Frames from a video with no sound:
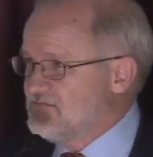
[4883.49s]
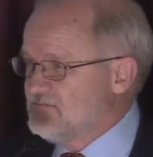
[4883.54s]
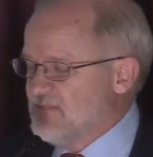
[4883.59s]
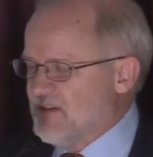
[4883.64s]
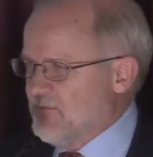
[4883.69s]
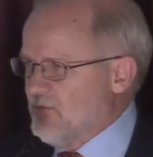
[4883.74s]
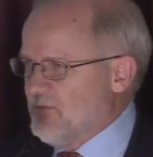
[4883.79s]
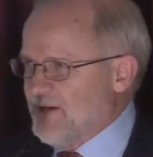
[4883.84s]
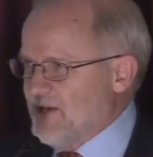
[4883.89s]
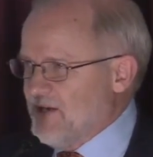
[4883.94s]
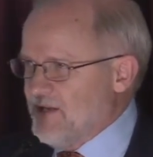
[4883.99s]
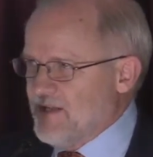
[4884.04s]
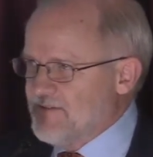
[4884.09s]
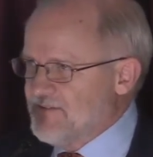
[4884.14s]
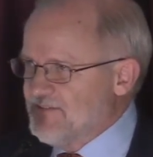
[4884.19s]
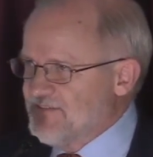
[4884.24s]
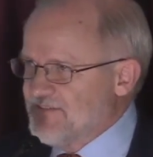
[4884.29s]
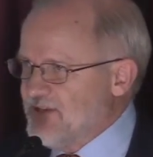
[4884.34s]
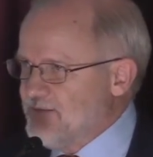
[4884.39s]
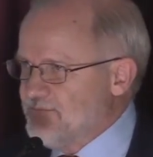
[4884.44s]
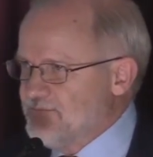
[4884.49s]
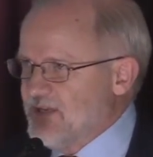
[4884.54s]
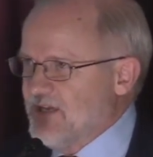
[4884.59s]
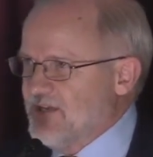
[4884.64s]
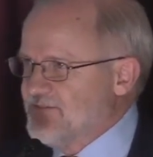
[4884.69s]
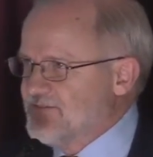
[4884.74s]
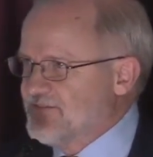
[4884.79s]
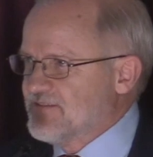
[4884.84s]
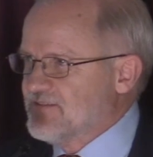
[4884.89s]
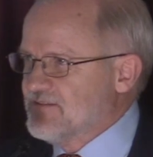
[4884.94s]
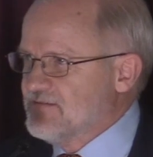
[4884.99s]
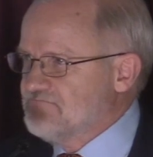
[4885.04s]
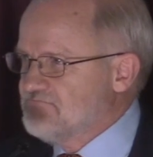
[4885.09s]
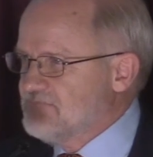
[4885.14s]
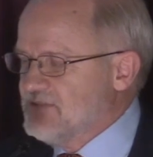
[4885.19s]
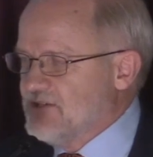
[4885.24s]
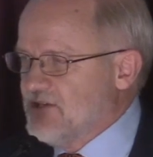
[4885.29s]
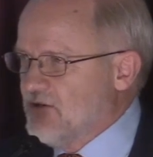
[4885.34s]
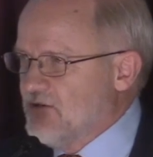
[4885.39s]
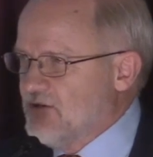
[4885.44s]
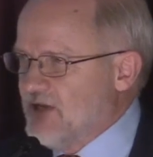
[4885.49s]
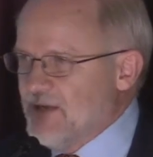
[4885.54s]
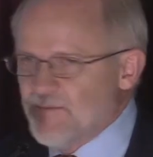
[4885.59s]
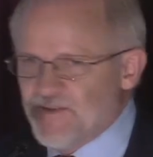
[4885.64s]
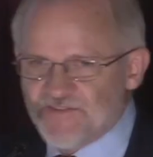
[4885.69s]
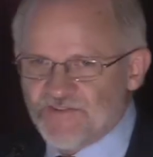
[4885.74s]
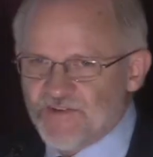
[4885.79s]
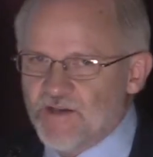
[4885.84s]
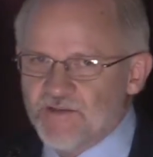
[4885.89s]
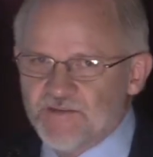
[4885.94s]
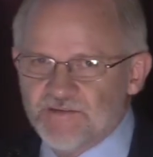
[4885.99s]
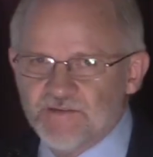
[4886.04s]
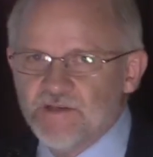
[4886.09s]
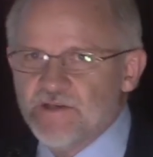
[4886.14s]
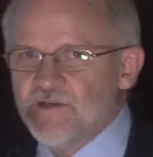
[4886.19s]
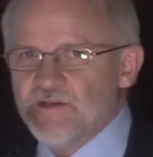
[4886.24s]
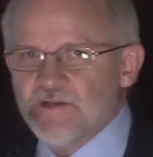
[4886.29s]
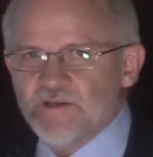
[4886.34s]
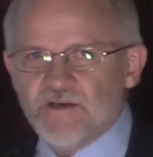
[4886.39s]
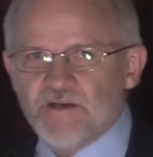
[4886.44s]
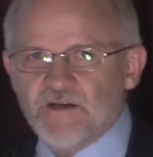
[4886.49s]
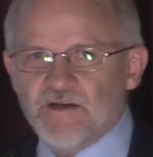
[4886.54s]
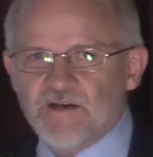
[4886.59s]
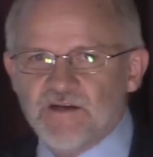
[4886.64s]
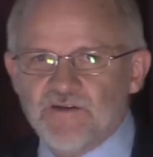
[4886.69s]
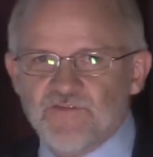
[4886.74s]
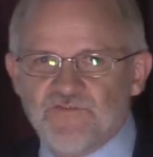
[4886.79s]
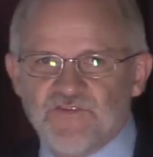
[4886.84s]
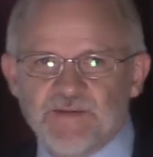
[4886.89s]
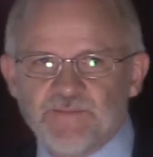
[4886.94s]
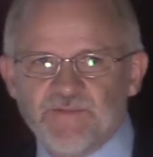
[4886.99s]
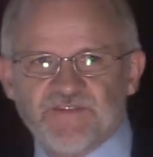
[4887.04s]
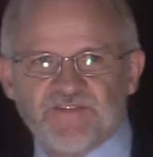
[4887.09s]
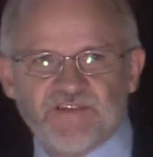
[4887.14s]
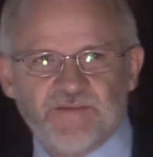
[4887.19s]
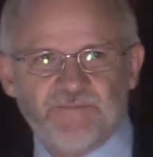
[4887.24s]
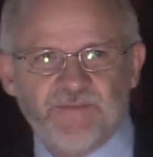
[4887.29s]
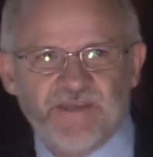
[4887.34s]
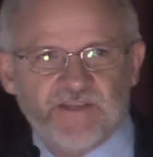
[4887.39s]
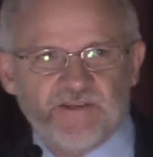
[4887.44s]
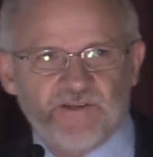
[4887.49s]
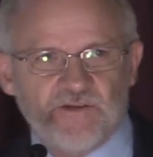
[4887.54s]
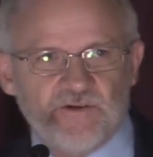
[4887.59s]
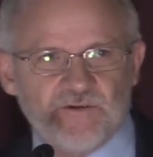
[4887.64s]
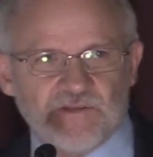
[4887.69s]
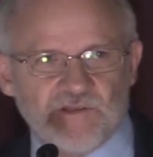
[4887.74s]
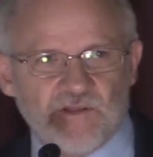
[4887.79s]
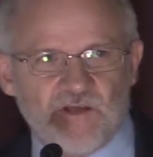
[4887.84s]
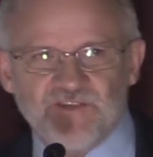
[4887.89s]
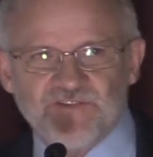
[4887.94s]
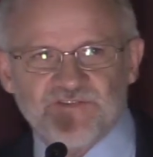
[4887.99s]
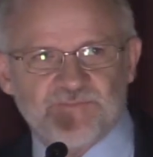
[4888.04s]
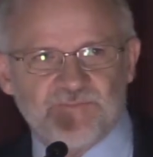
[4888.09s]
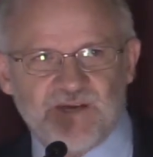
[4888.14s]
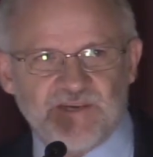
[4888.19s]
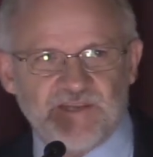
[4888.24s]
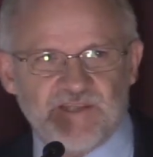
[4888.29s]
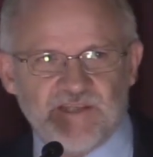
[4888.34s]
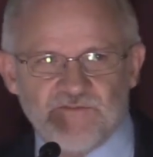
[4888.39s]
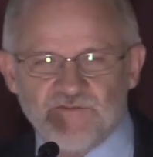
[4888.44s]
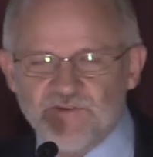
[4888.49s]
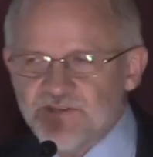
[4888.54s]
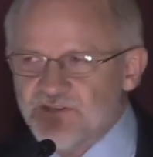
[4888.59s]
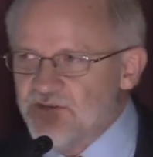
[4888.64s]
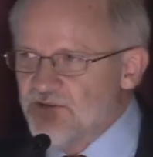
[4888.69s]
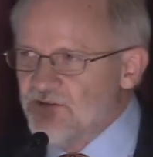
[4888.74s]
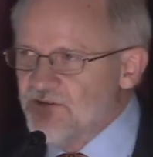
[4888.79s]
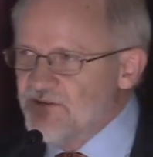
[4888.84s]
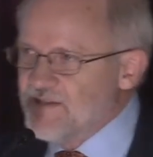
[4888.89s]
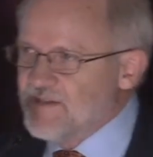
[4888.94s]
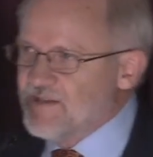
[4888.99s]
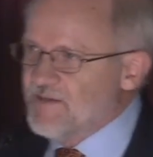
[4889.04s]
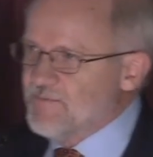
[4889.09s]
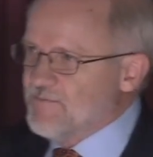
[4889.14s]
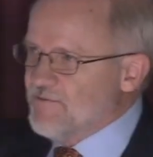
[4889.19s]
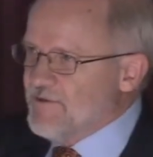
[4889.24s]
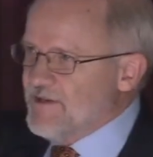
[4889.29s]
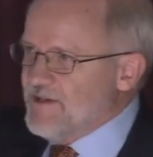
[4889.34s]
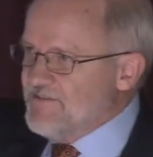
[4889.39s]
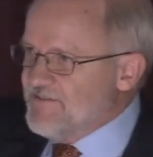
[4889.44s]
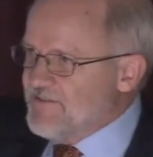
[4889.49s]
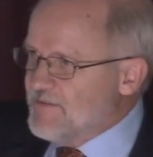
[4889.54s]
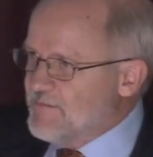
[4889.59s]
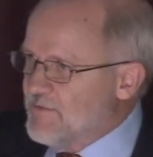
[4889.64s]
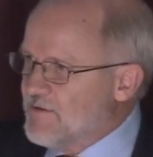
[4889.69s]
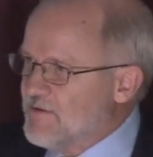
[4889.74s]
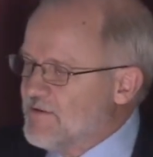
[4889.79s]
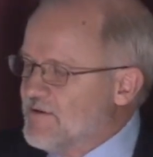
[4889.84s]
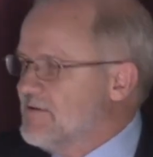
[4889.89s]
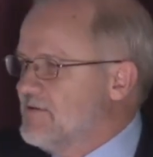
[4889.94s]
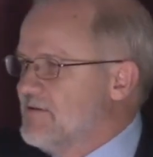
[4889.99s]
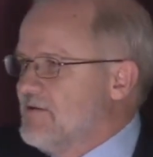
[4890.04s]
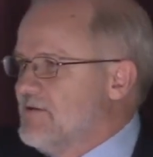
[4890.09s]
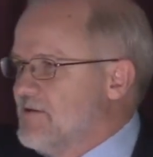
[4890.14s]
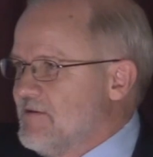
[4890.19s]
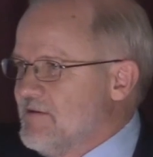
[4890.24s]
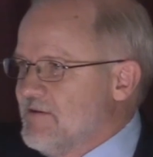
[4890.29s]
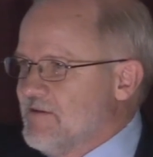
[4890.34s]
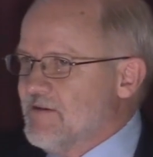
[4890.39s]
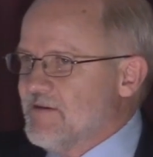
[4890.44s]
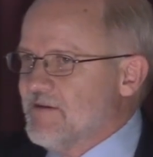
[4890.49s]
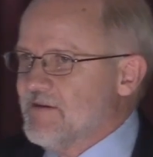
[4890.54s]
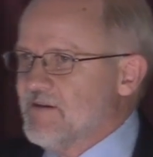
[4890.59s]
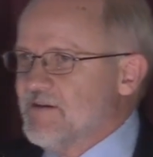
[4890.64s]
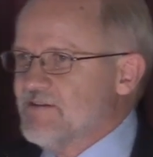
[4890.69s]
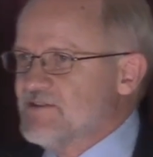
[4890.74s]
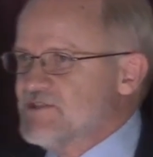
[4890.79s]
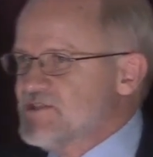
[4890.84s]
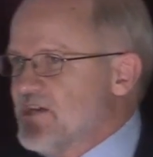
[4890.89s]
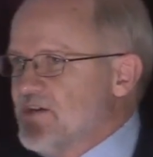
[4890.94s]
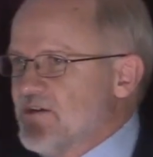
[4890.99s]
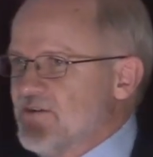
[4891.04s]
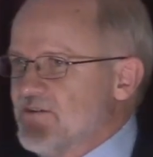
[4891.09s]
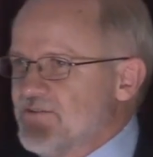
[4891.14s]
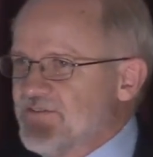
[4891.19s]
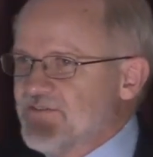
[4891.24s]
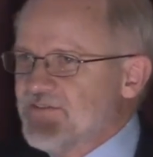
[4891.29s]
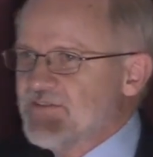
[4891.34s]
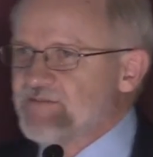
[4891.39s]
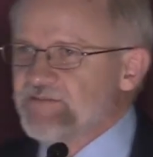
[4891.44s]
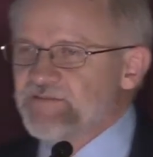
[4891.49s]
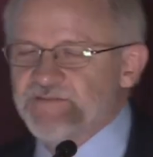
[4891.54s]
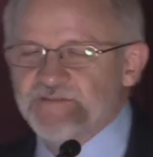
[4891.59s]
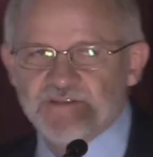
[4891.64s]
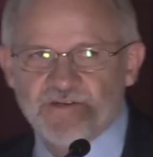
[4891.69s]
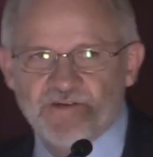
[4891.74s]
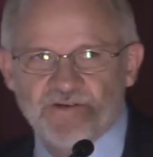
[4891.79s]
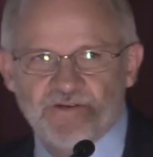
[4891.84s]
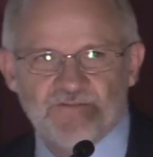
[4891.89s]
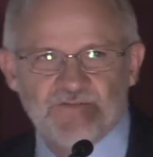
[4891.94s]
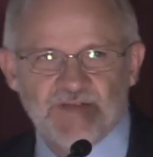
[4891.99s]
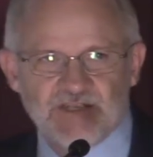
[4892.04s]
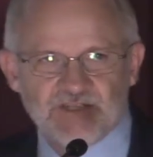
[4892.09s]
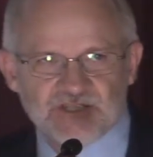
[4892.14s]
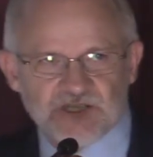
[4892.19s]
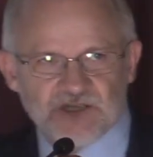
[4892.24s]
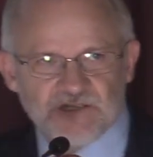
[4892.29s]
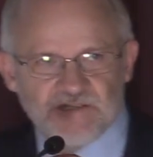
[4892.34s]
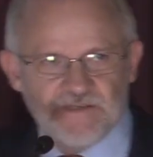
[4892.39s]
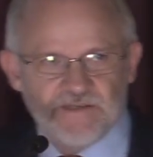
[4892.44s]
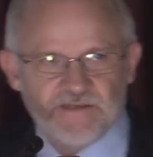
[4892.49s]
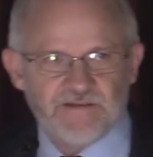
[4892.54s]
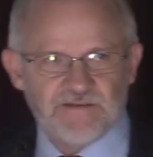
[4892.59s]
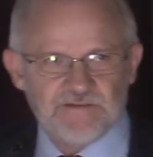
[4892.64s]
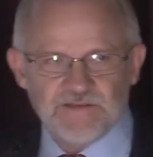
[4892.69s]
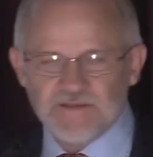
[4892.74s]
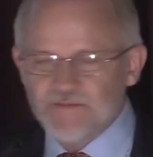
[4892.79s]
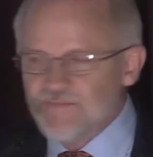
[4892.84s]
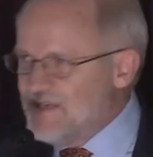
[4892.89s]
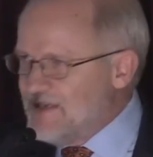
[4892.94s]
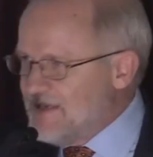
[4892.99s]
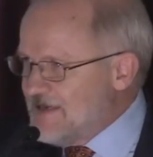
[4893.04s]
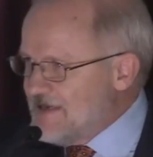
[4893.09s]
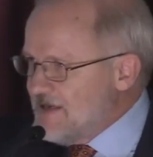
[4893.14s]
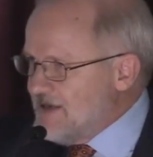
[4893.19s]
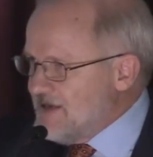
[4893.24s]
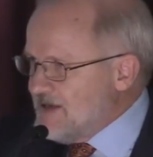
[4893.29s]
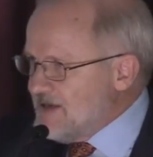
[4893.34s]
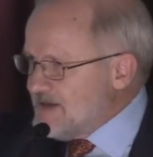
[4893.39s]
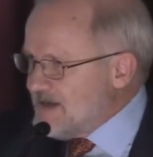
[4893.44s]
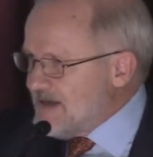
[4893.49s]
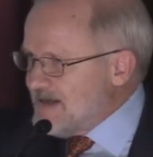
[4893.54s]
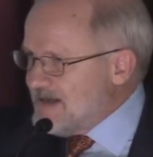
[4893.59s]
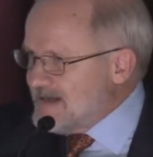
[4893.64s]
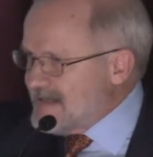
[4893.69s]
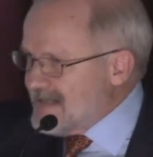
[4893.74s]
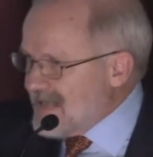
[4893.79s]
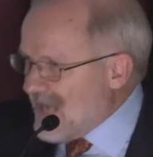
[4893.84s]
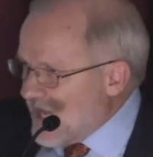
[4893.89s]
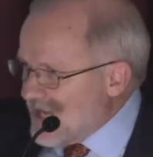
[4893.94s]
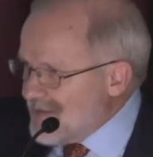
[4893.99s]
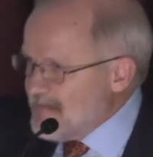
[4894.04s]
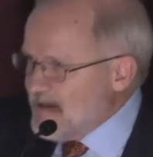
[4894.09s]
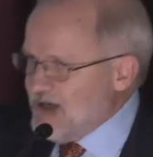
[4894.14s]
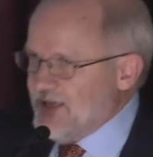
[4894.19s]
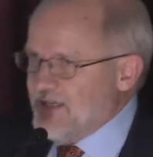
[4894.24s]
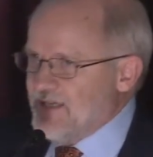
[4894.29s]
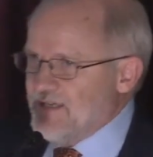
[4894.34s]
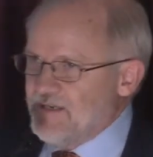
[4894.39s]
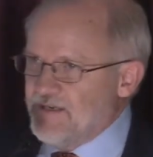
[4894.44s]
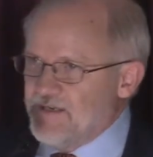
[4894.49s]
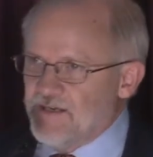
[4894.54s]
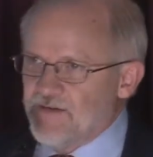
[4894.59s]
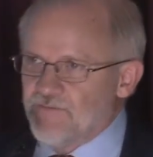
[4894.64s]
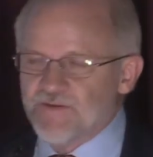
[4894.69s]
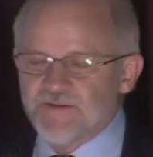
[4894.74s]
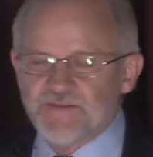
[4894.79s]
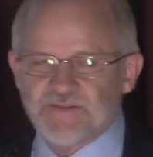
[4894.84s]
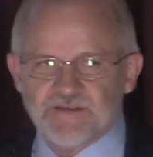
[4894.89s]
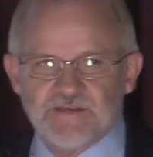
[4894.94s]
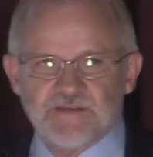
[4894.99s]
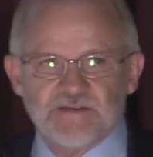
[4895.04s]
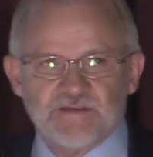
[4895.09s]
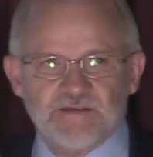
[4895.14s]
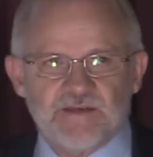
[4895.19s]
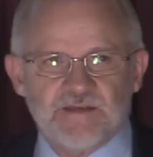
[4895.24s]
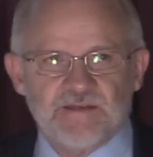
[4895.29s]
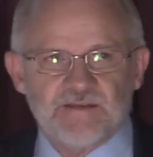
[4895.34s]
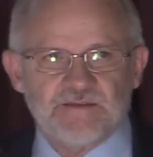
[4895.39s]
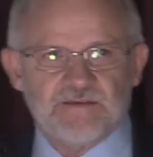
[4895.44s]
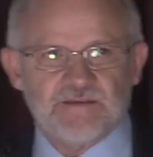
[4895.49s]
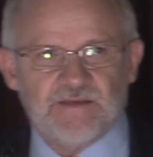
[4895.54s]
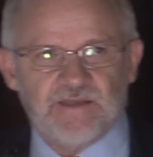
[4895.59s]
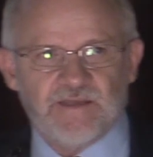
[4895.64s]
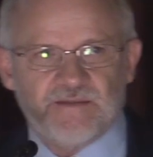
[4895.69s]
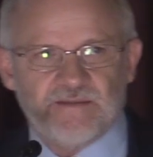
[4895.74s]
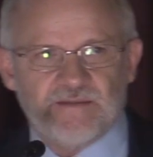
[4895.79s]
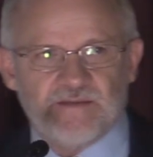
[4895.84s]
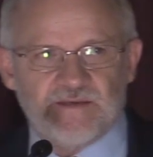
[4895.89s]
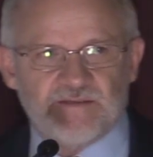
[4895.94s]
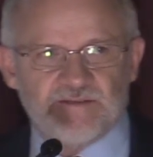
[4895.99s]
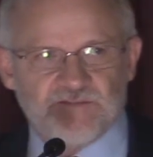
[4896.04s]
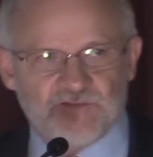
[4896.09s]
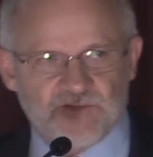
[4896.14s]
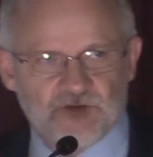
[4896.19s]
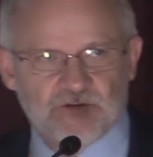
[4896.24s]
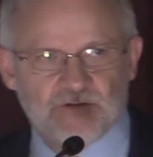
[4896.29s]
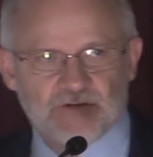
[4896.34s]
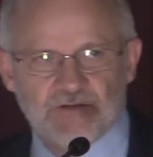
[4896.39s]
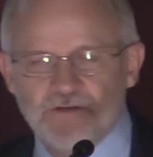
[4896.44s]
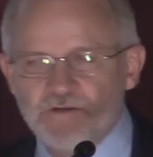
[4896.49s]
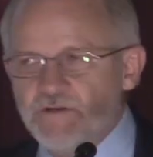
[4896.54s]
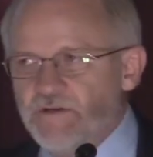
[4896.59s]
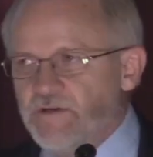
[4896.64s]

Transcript: Everybody had the same desk. You know, Amazon uh, famously made no, lost money every year, and he kept raising more uh, shares, and you know, eventually, I mean, he they dominated everything and, and then took